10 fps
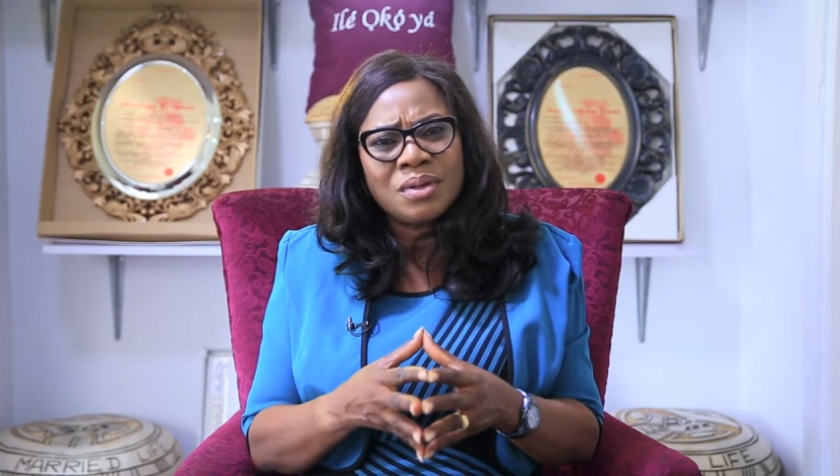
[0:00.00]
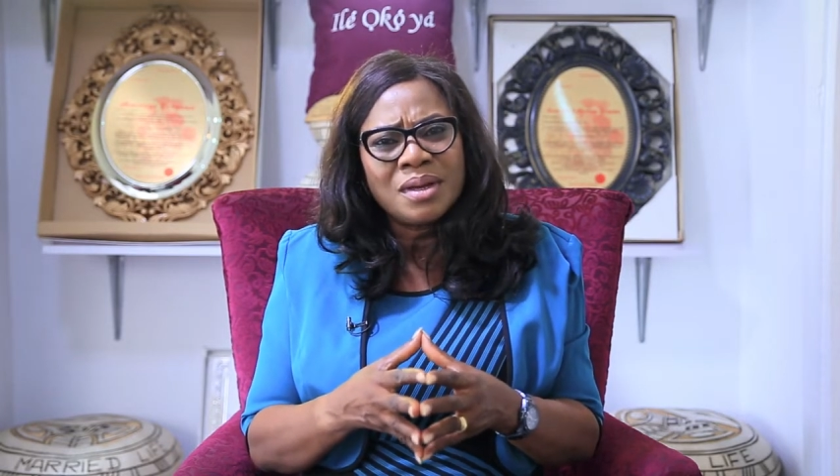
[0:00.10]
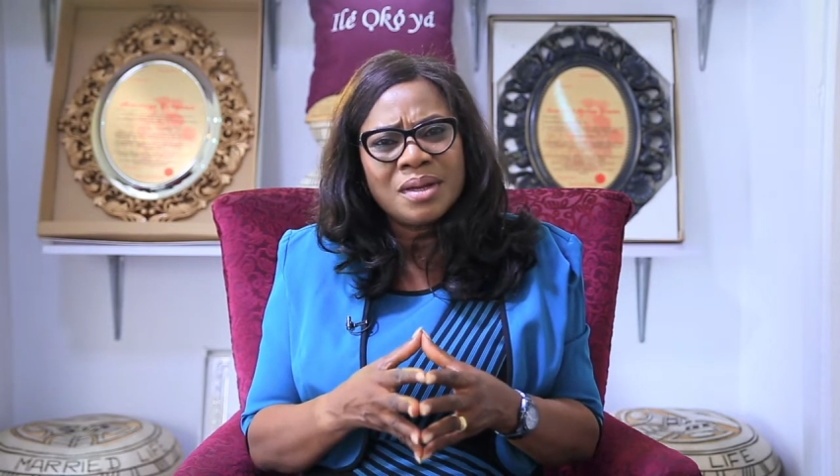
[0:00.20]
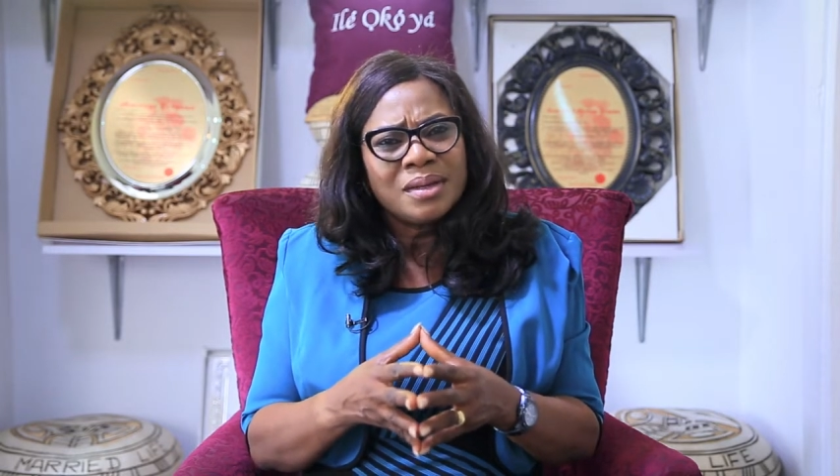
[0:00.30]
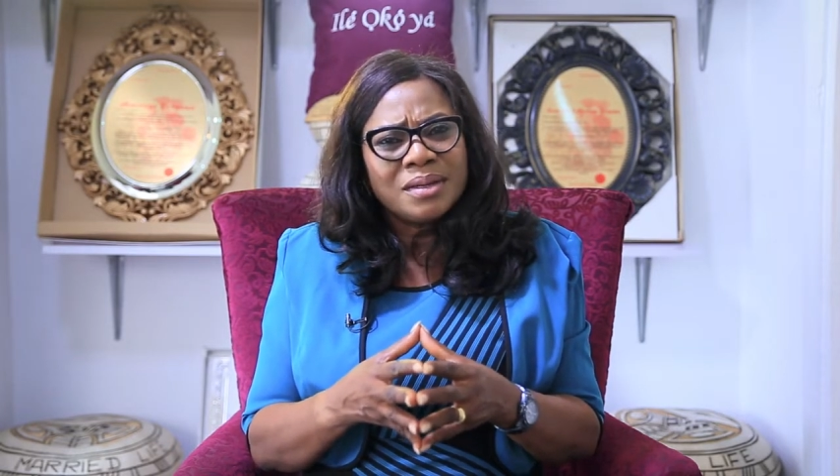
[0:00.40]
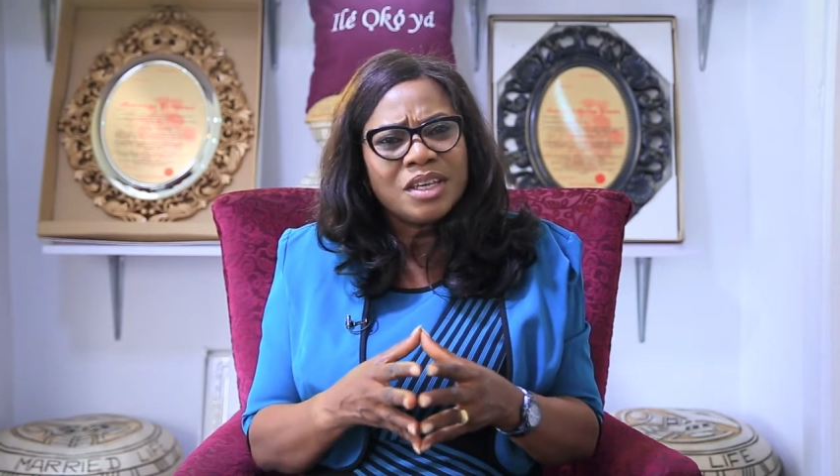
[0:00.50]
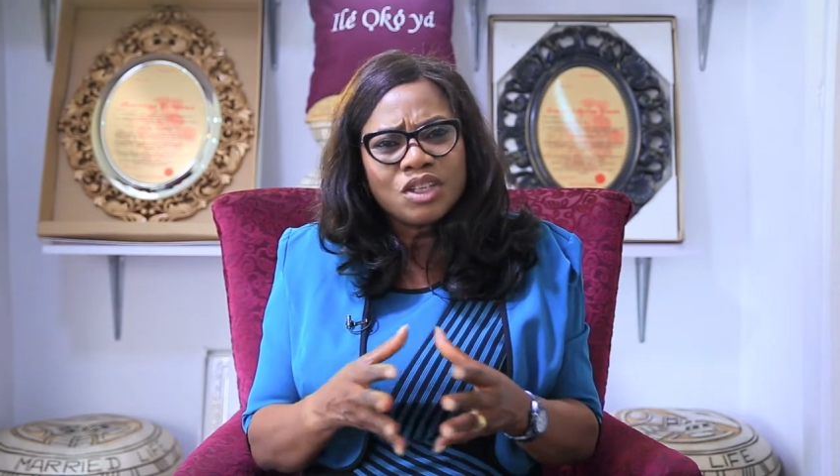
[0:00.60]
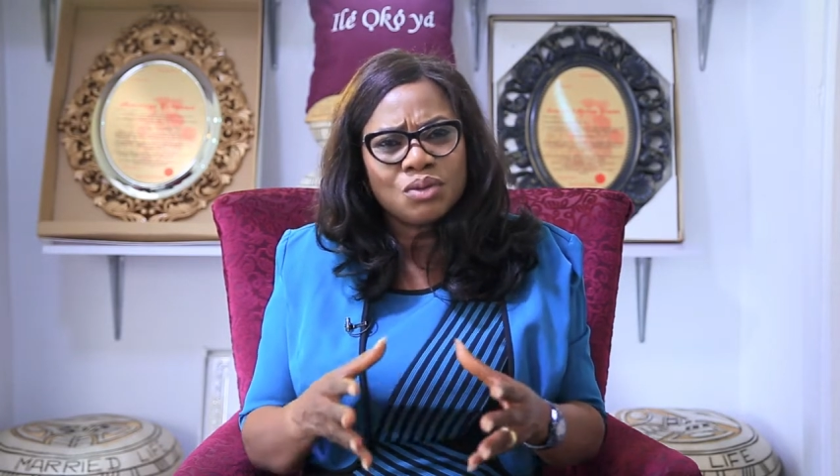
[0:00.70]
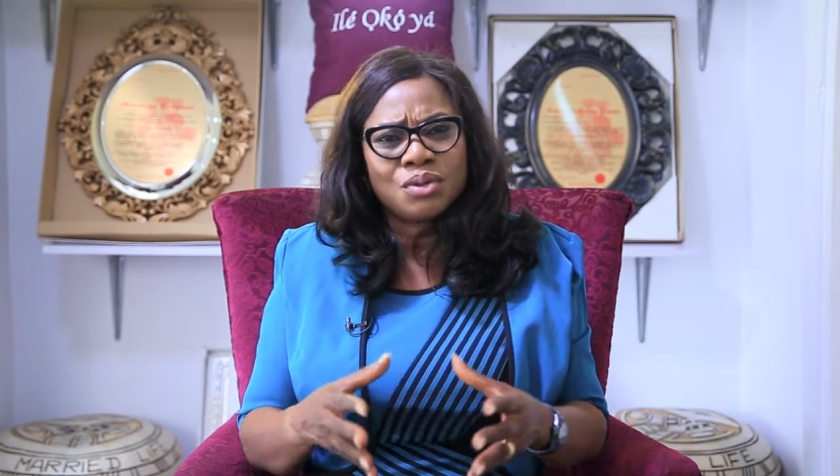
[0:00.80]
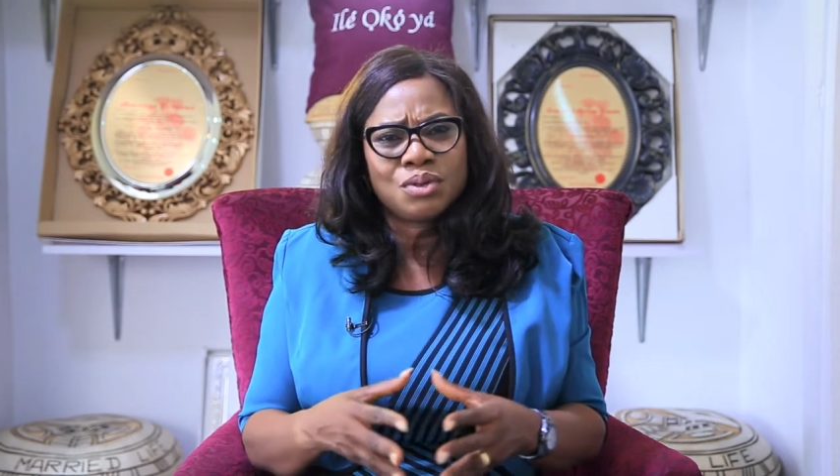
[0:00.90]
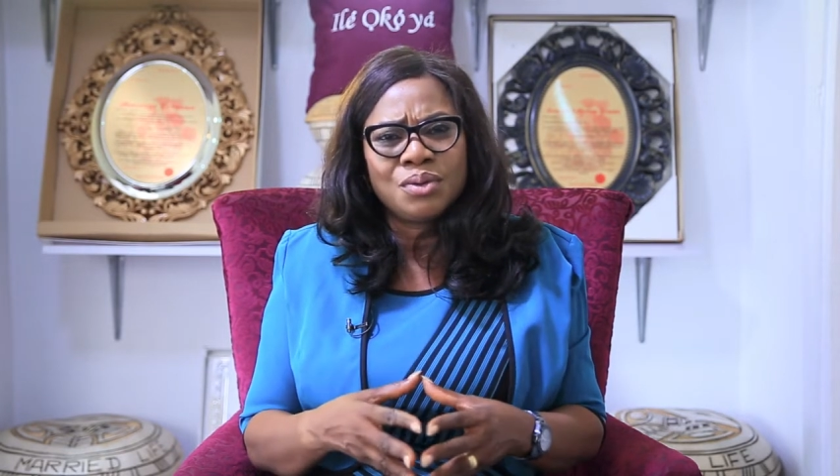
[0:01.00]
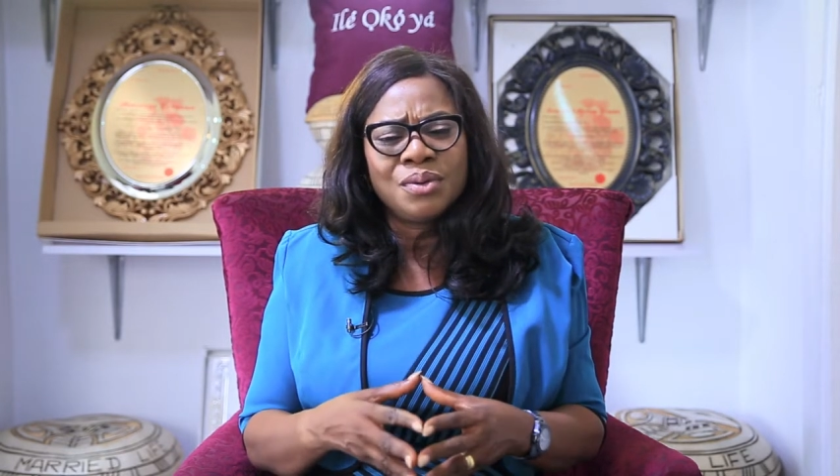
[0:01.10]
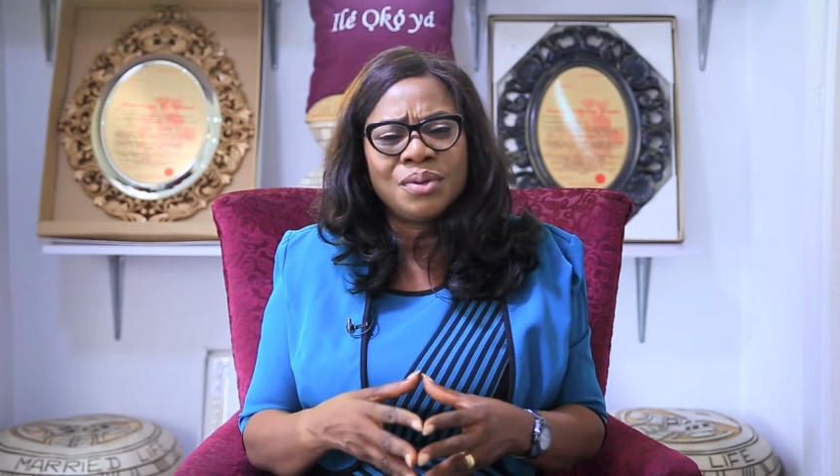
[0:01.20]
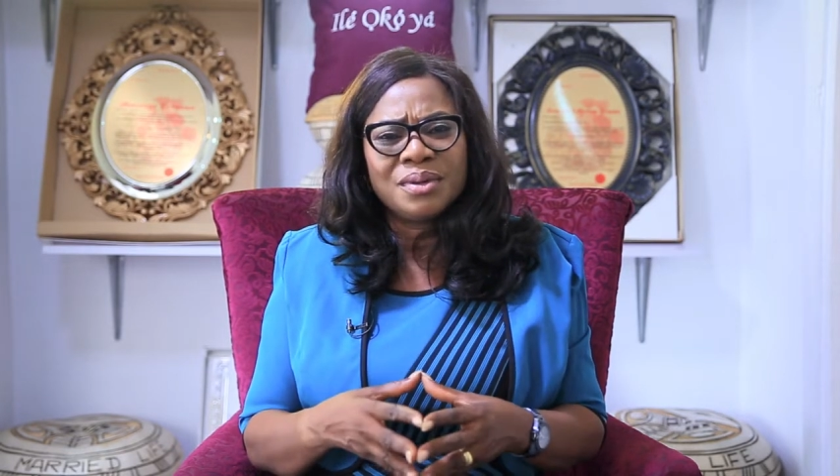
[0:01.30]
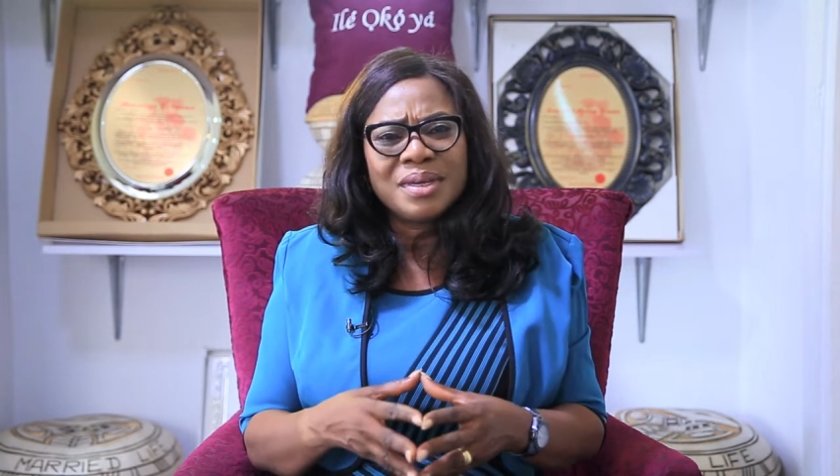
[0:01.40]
own issues too.